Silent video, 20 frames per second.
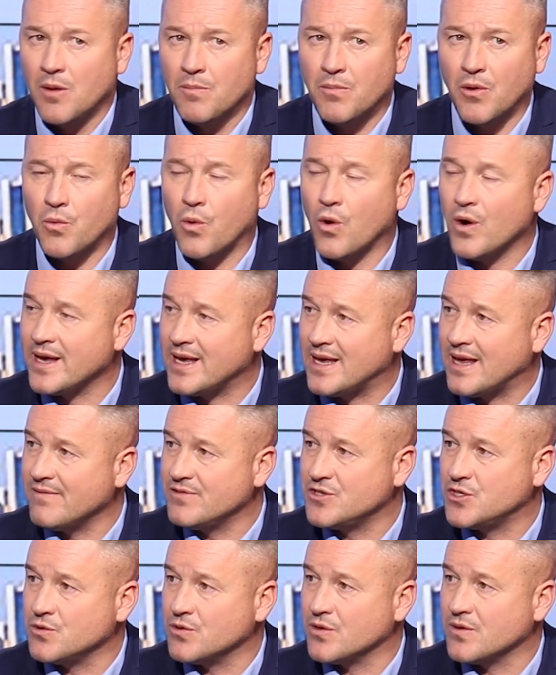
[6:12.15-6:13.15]
but what he
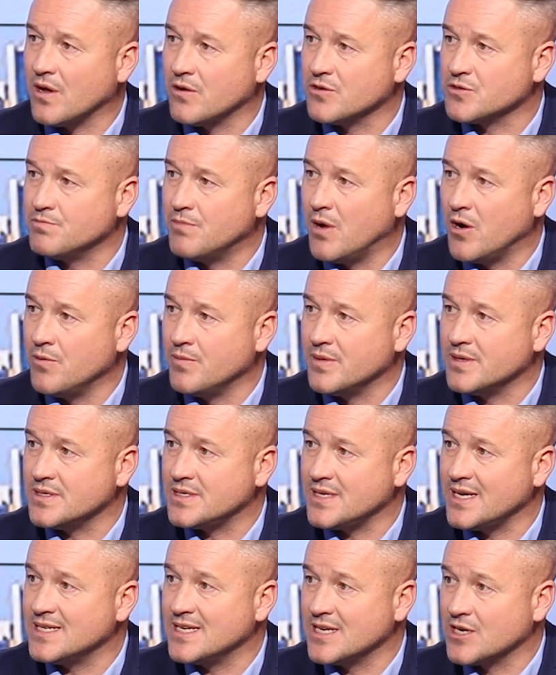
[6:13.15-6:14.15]
gives you at those
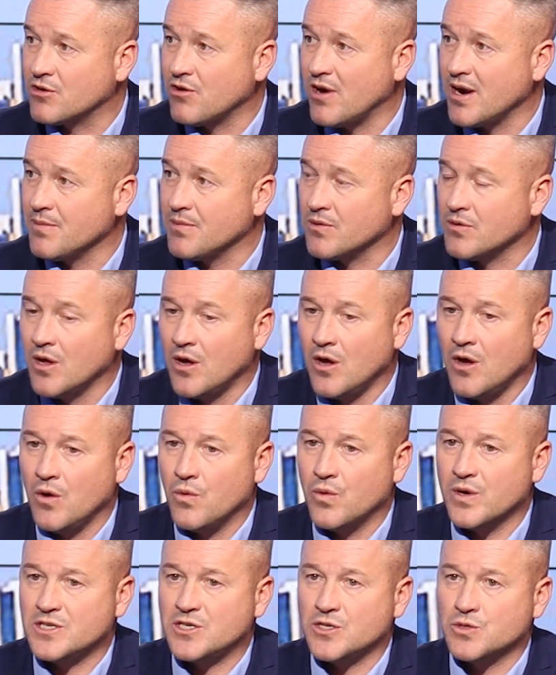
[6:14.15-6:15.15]
moments is incredible,
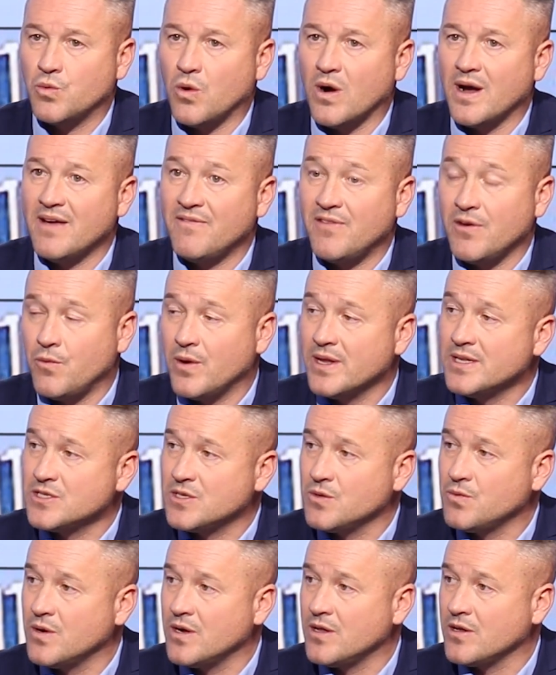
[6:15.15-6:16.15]
which is why if he wins
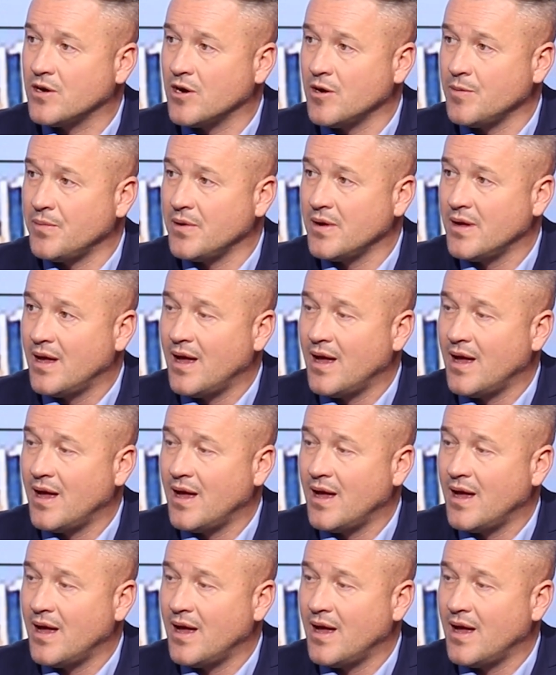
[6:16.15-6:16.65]
the World Cup,